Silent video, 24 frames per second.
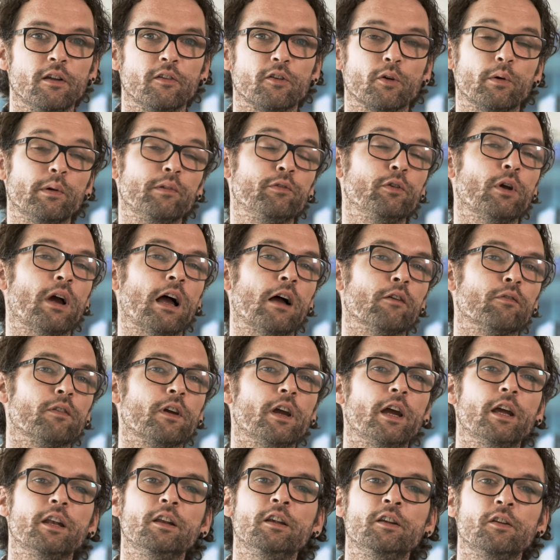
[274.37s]
So if you
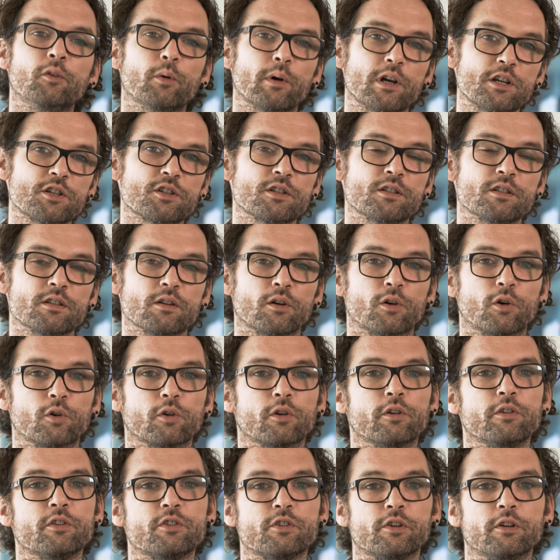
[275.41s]
have any questions
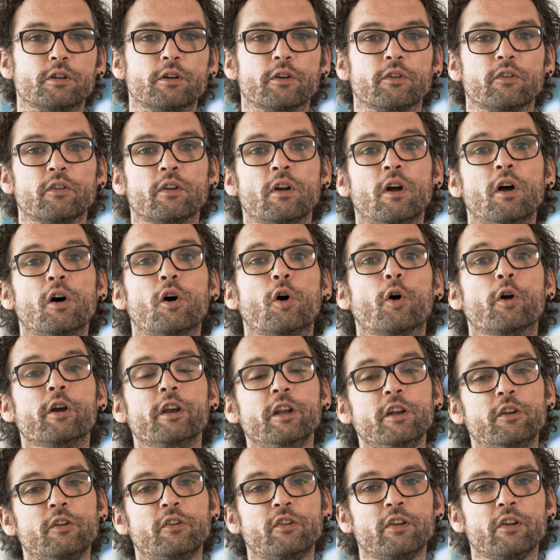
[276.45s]
or concerns or
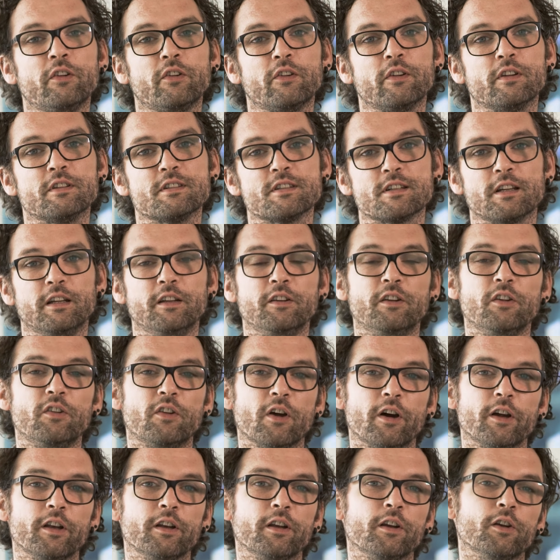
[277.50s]
need assistance in
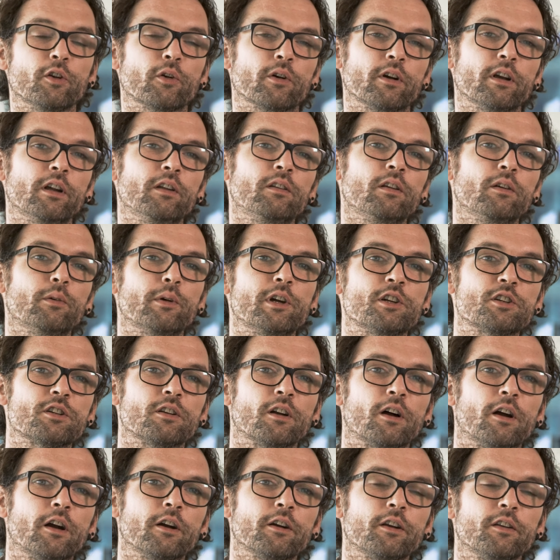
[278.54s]
designing your
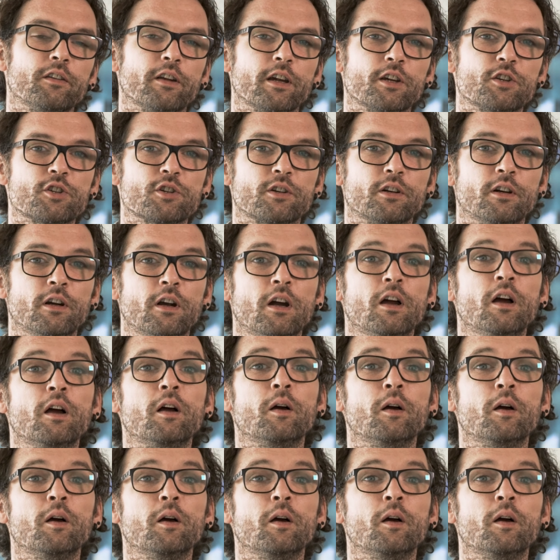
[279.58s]
integration architecture,